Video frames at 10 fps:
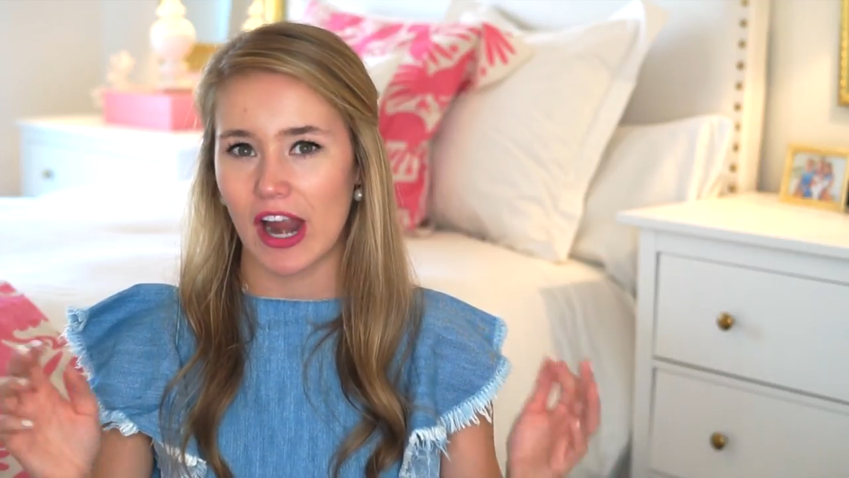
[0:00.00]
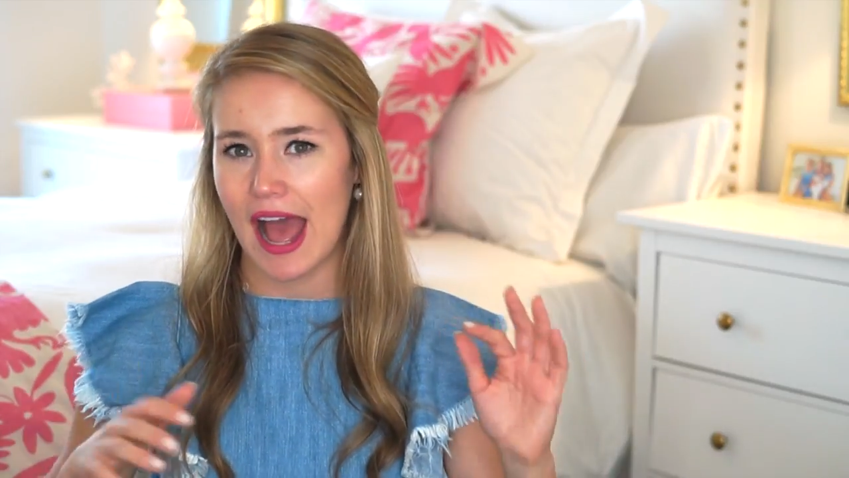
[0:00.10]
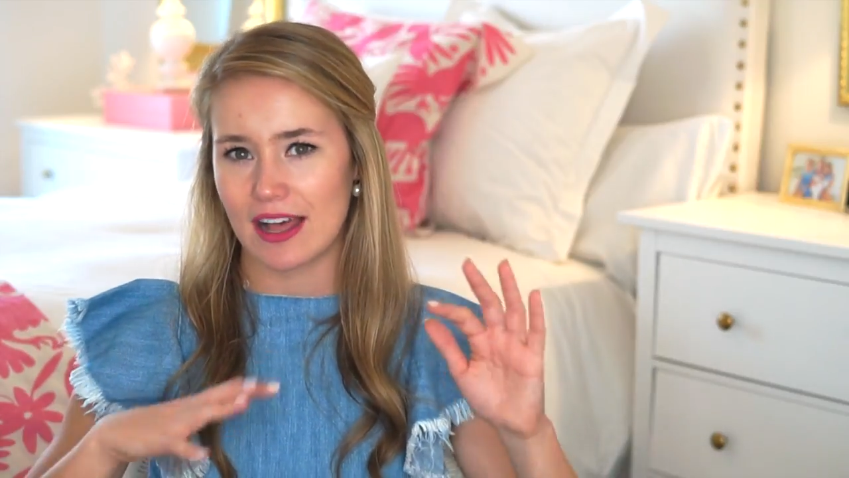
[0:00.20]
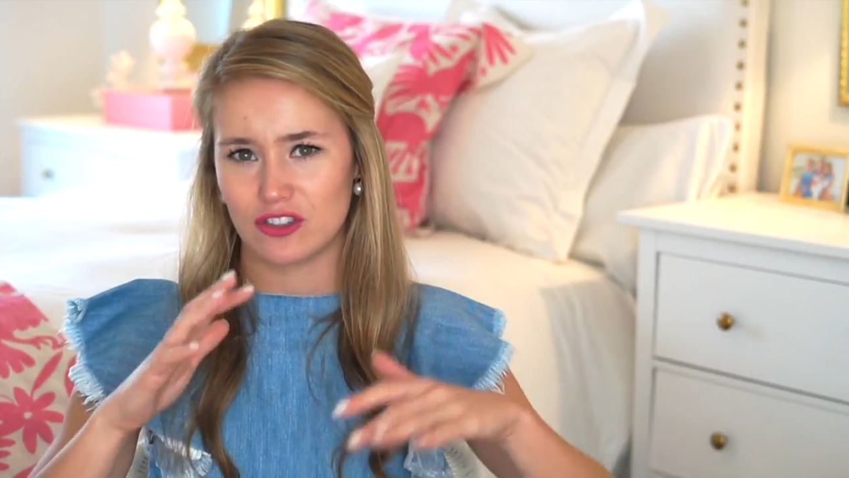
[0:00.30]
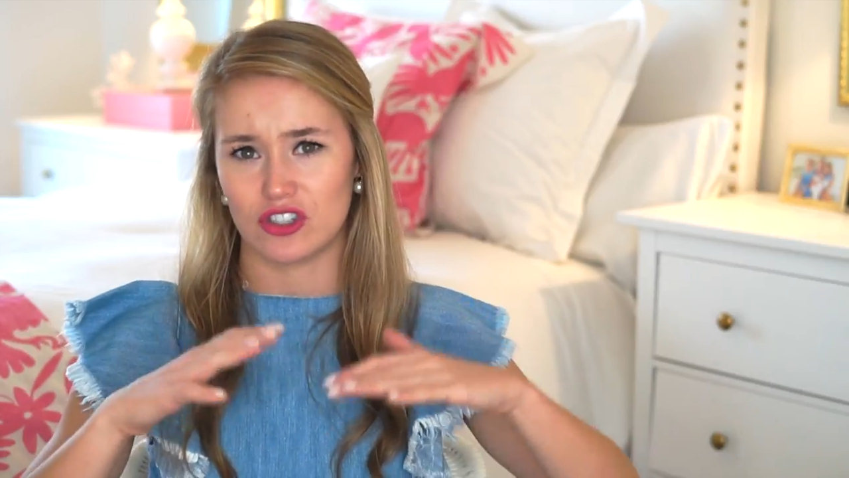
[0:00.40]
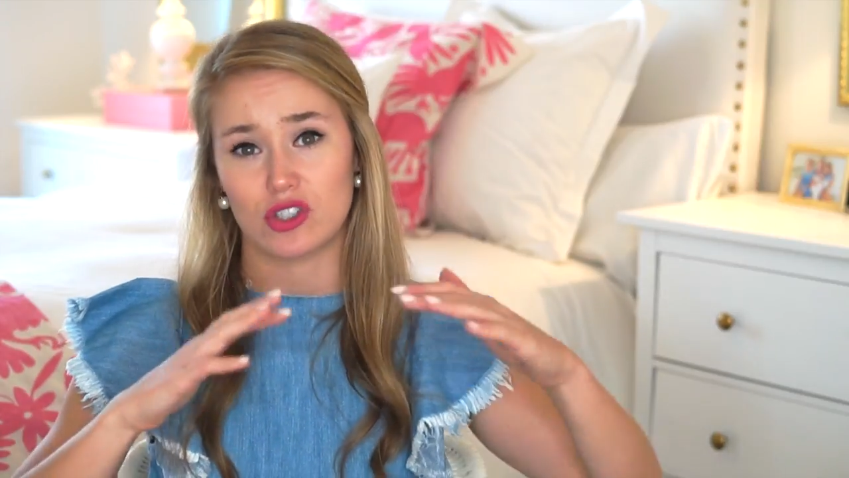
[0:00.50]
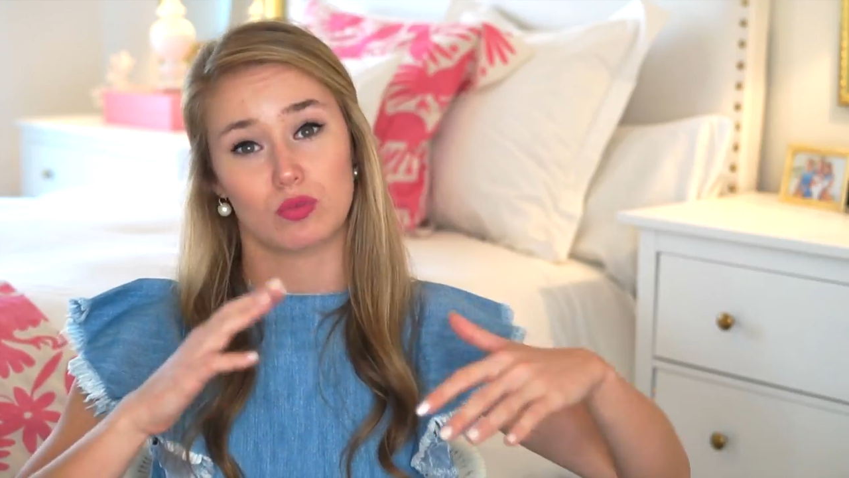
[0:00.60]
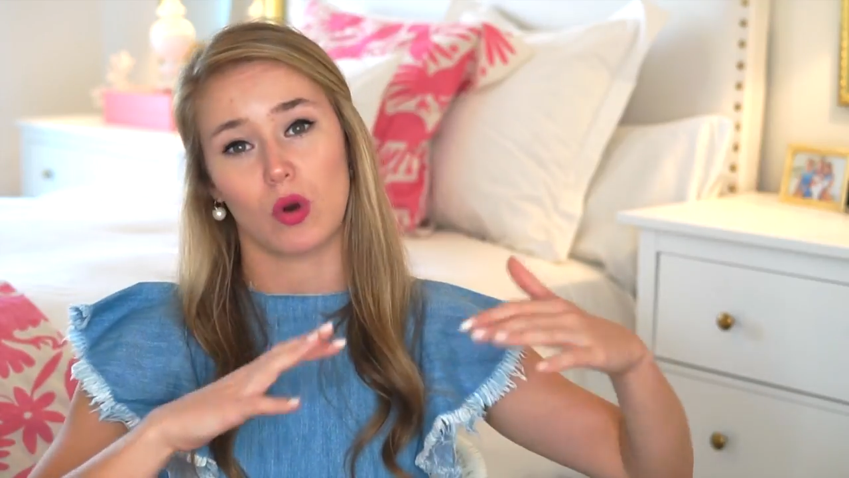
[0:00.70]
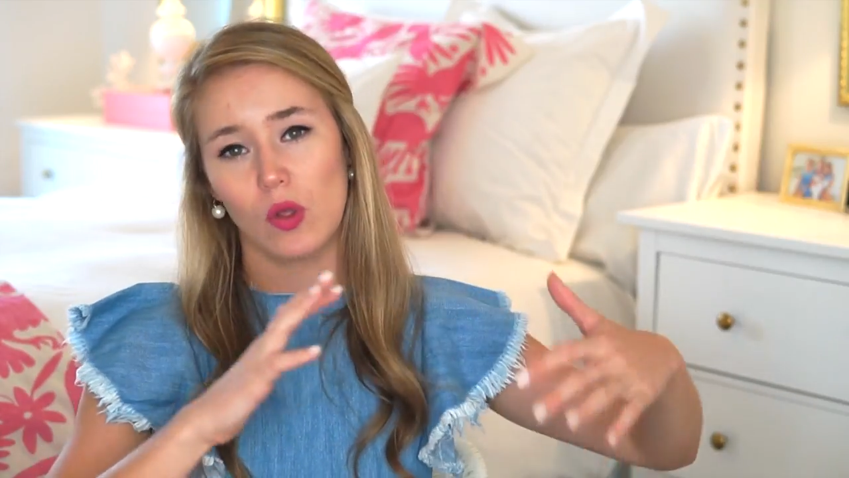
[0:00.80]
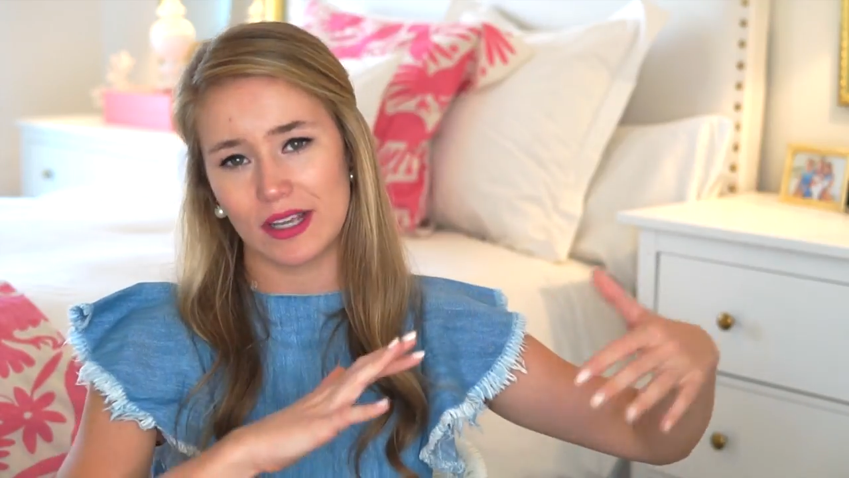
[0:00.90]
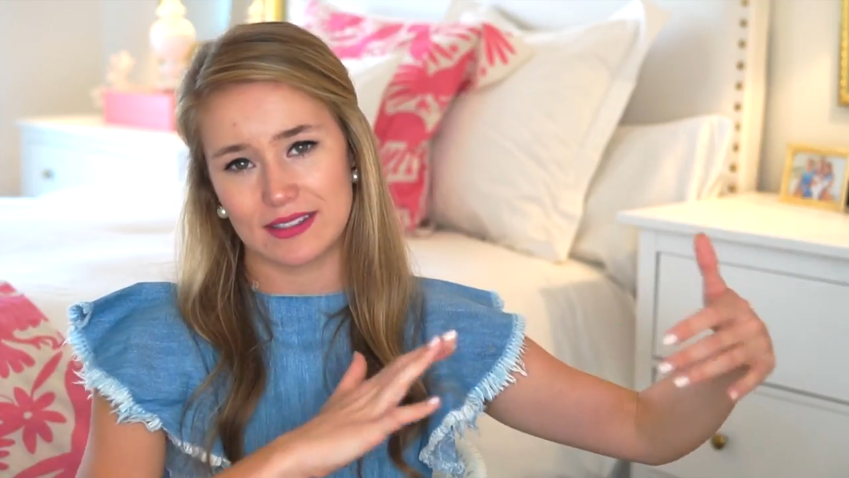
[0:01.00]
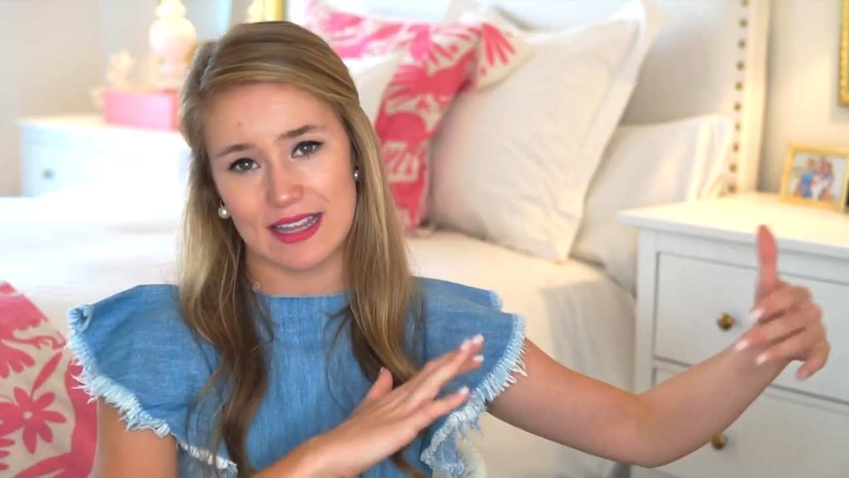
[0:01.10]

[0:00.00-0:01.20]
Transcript: has just rolling